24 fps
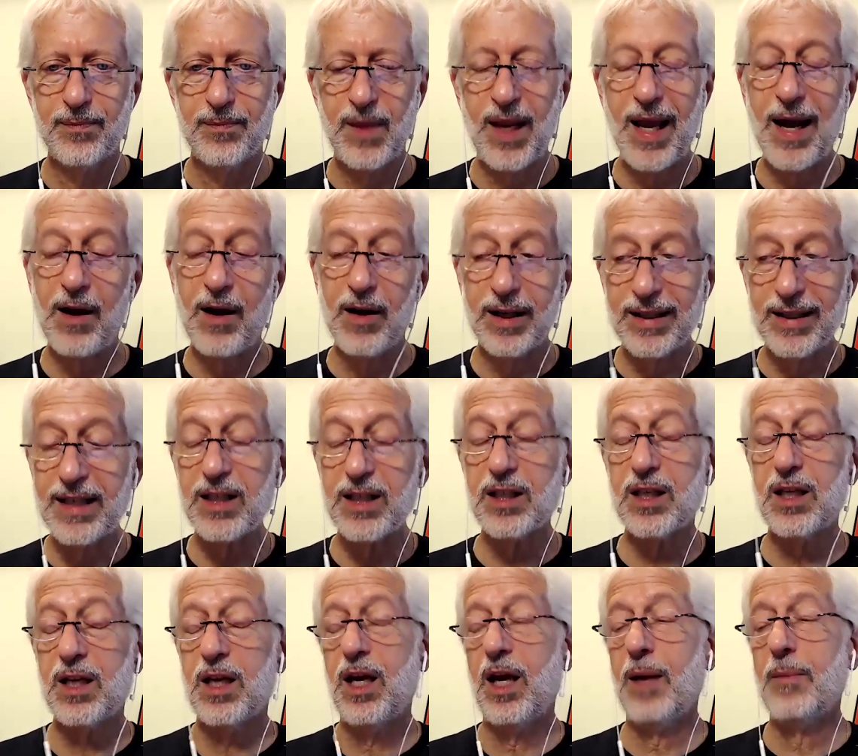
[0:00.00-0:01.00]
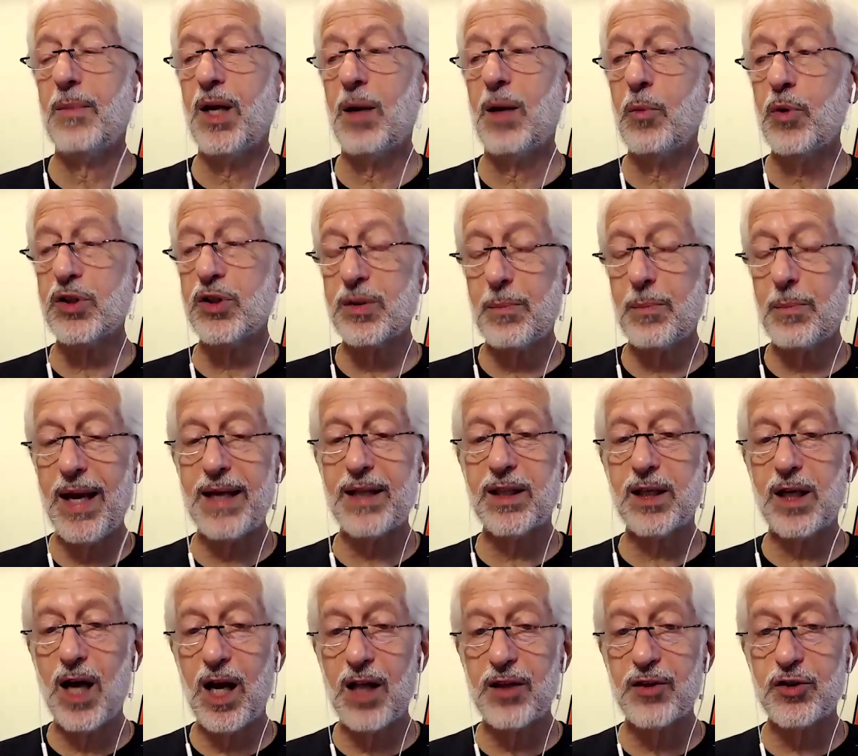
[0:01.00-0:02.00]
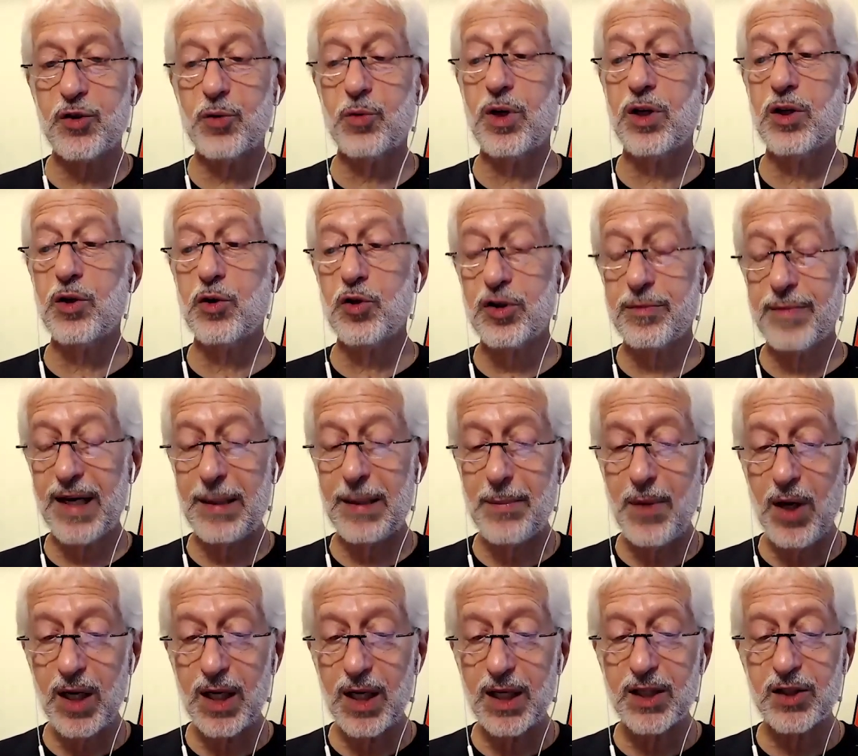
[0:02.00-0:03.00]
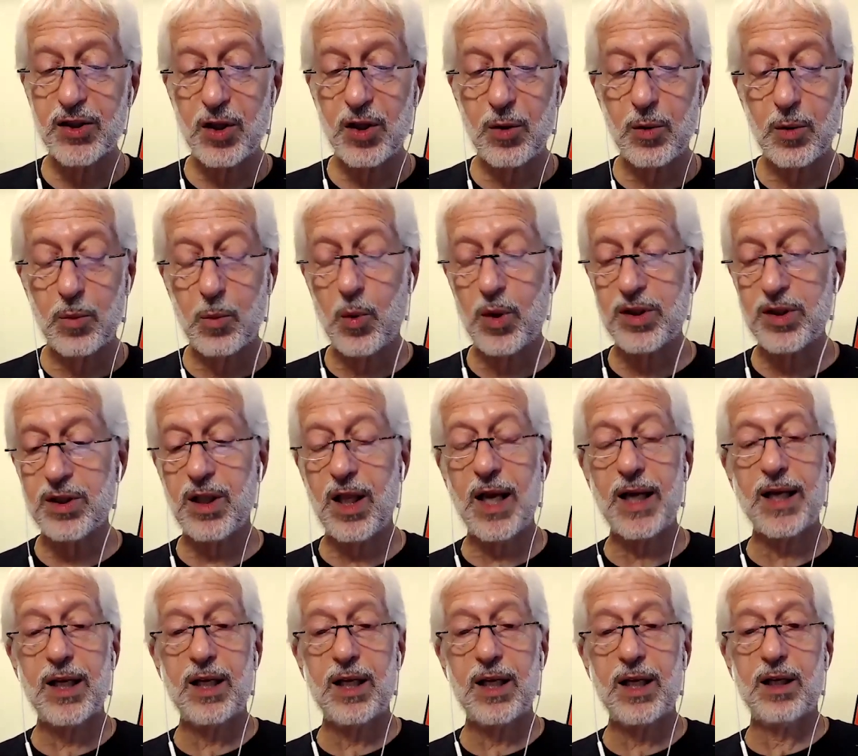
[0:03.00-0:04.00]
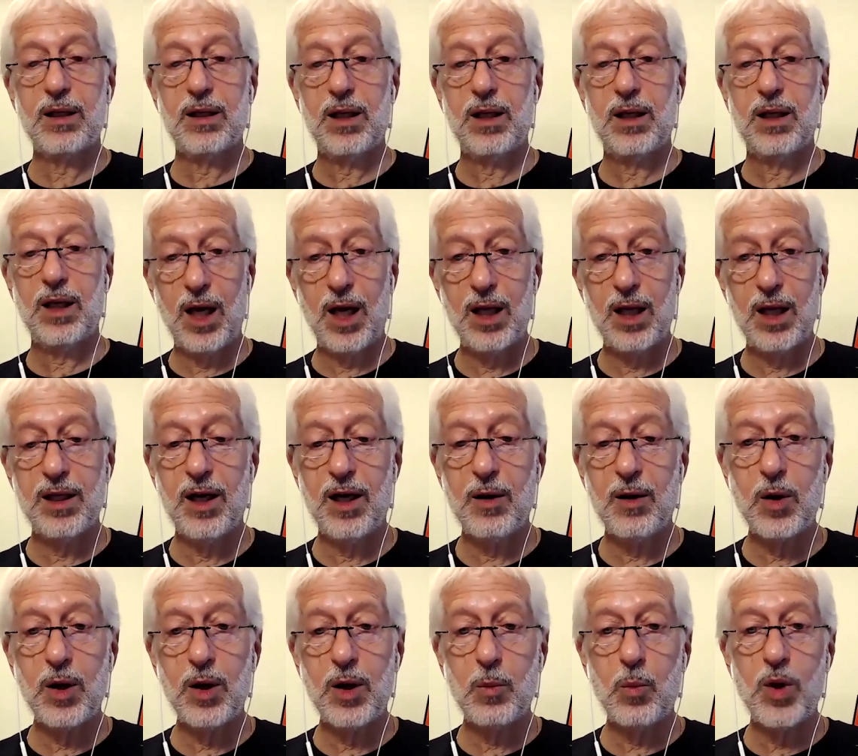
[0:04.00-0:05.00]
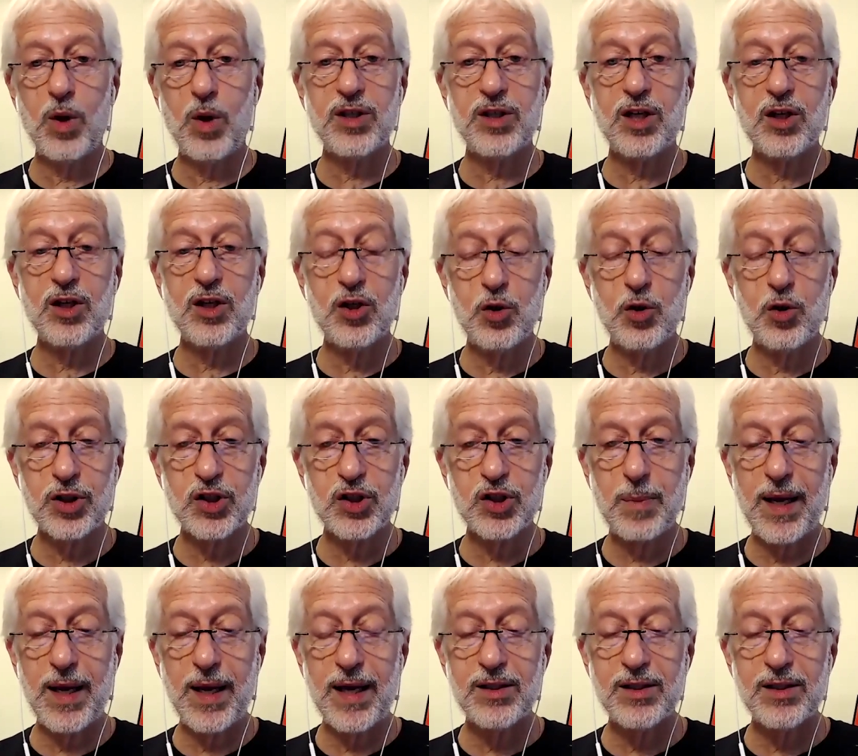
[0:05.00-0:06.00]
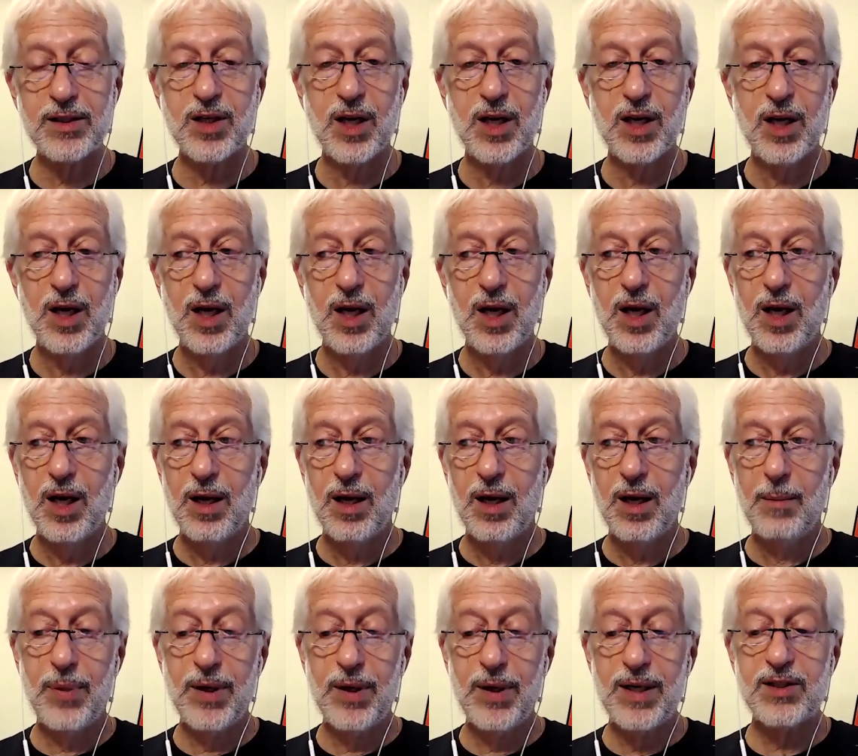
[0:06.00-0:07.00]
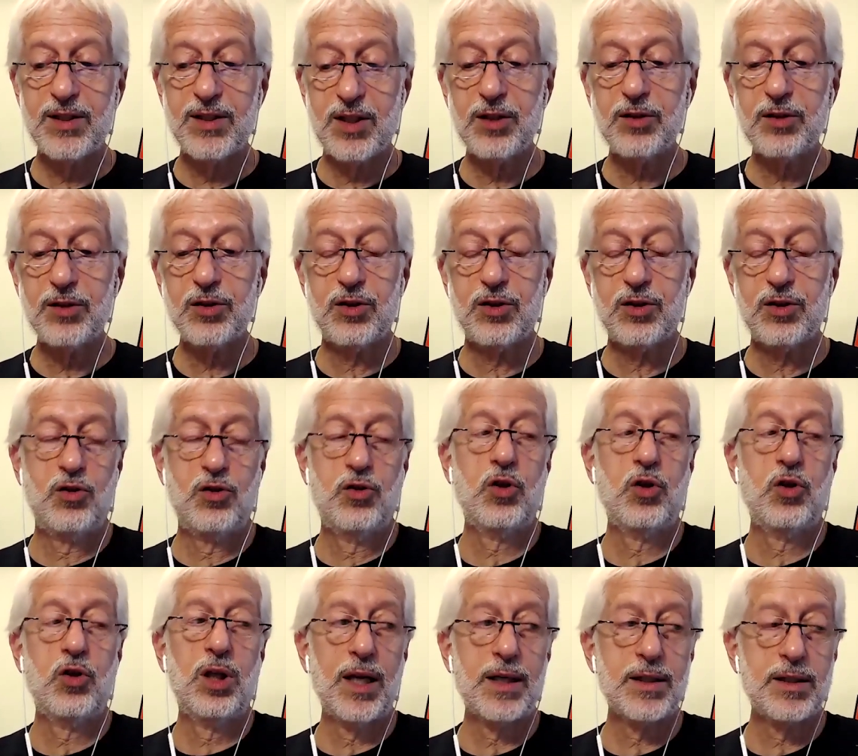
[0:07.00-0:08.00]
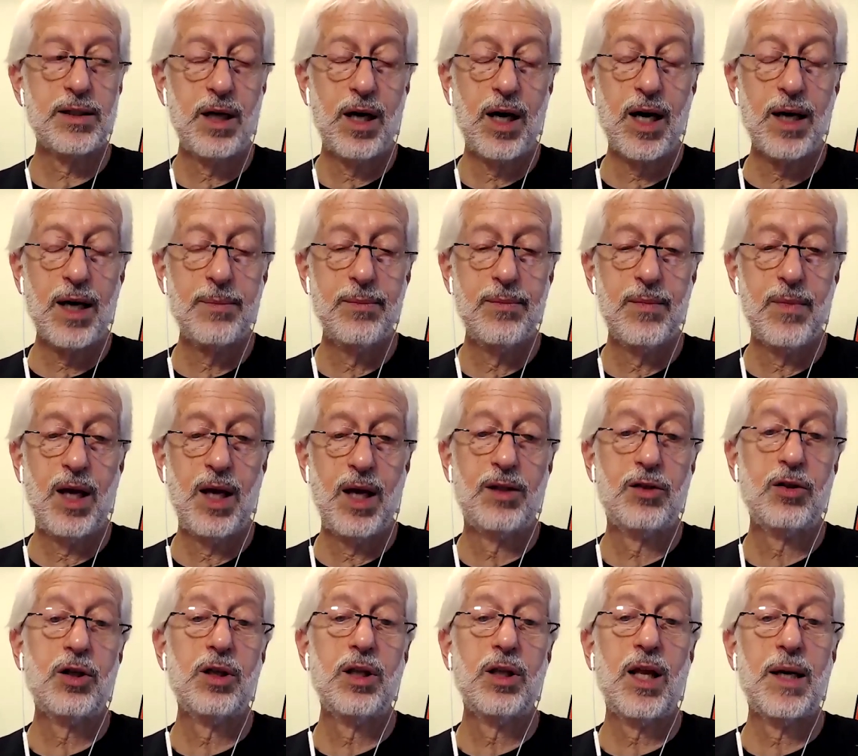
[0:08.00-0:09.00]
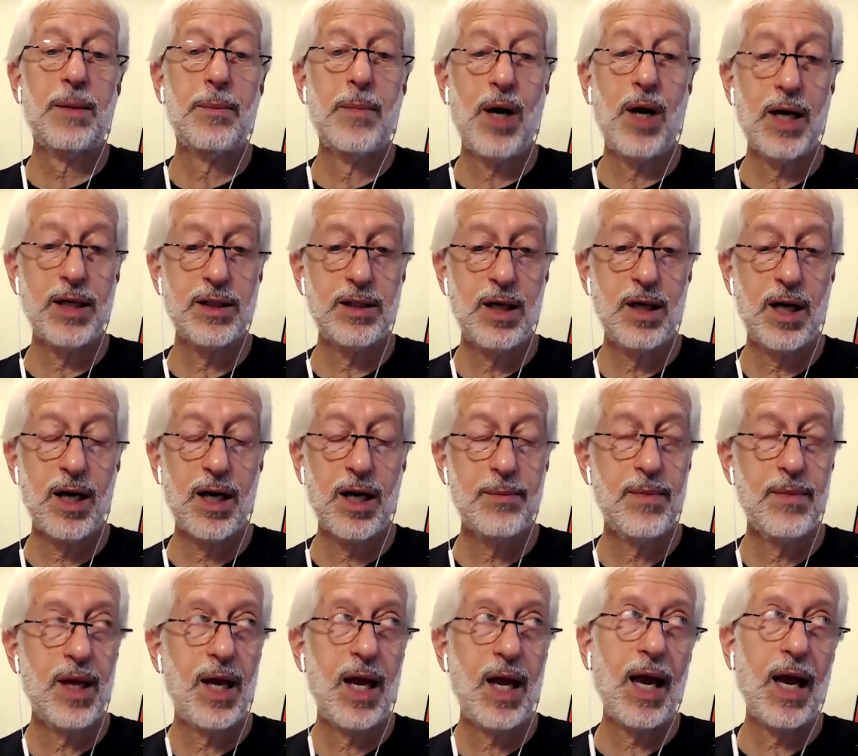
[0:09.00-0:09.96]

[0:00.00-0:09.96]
Now, it didn't, I mean, I wasn't paying the college student a huge amount of money. So it wasn't like, you know, it wasn't a huge expense, but it still took a lot of time. It took a lot of my time.